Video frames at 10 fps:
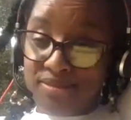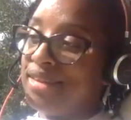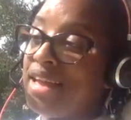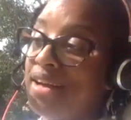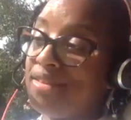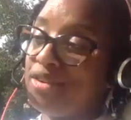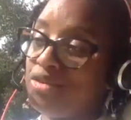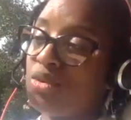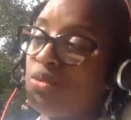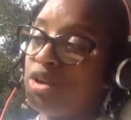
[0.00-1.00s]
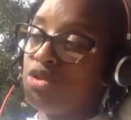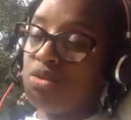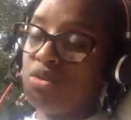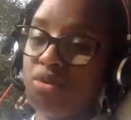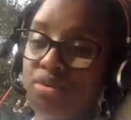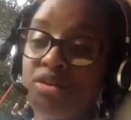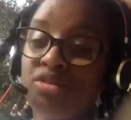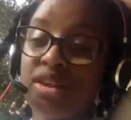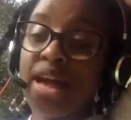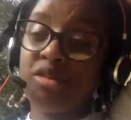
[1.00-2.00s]
Yeah, there's a racial, there's
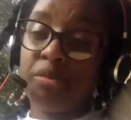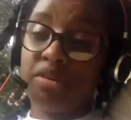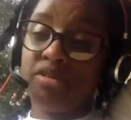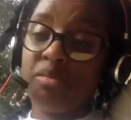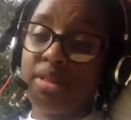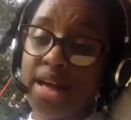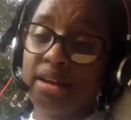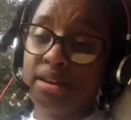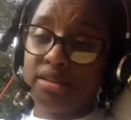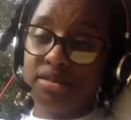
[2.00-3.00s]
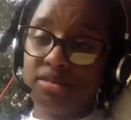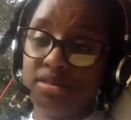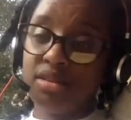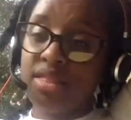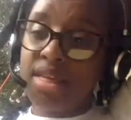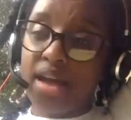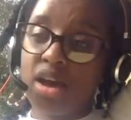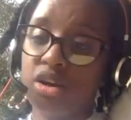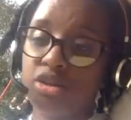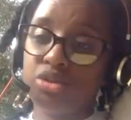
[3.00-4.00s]
an aspect of blackness to that
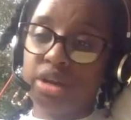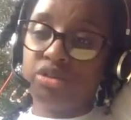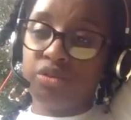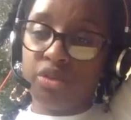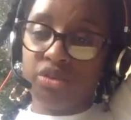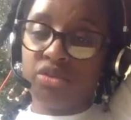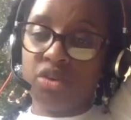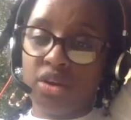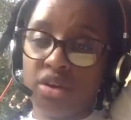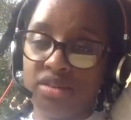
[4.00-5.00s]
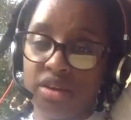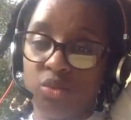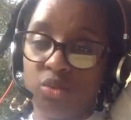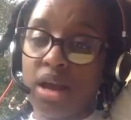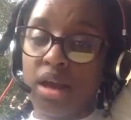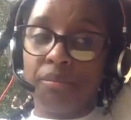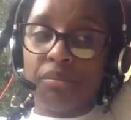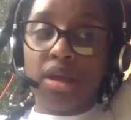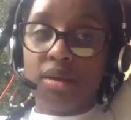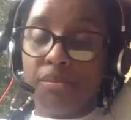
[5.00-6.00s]
contractor versus architect when I'm
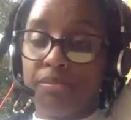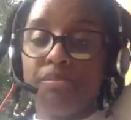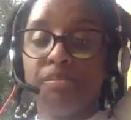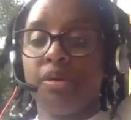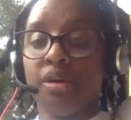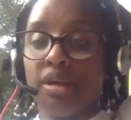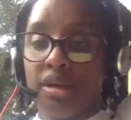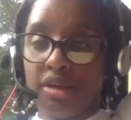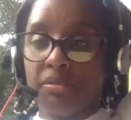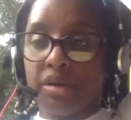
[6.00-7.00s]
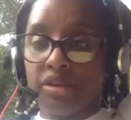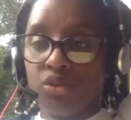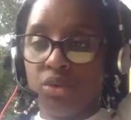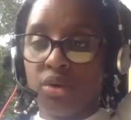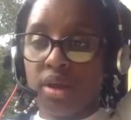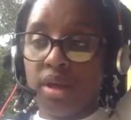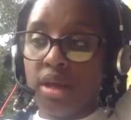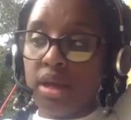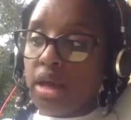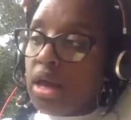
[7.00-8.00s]
putting it in my story.
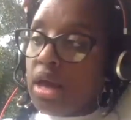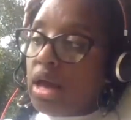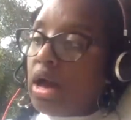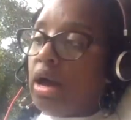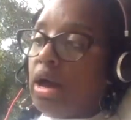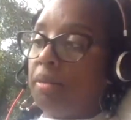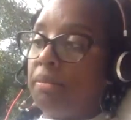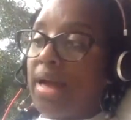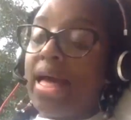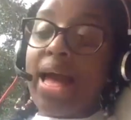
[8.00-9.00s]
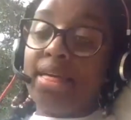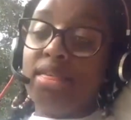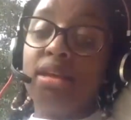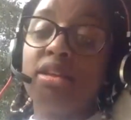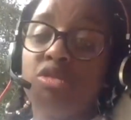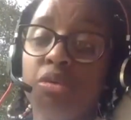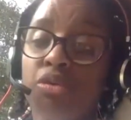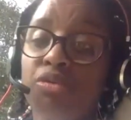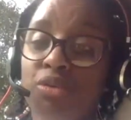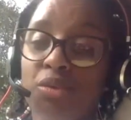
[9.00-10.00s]
Um, I, I, think it's
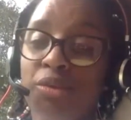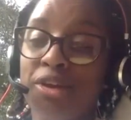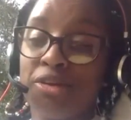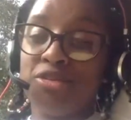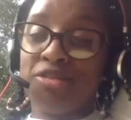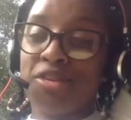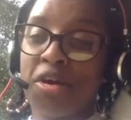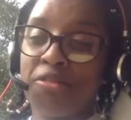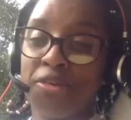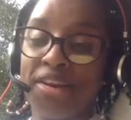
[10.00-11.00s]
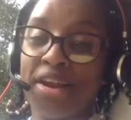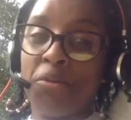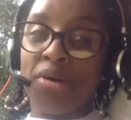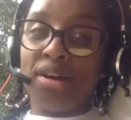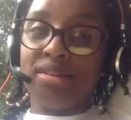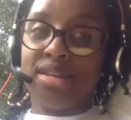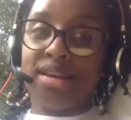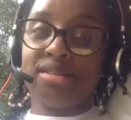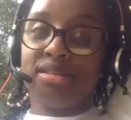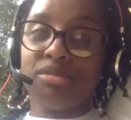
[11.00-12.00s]
beautiful what you just offered, and I want to
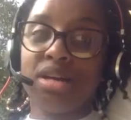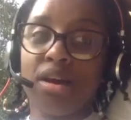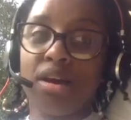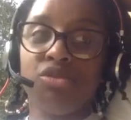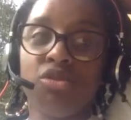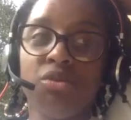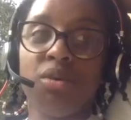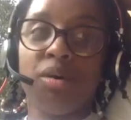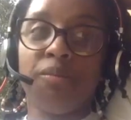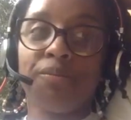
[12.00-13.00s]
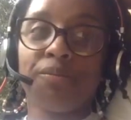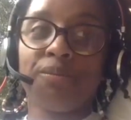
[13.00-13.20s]
take some time to um,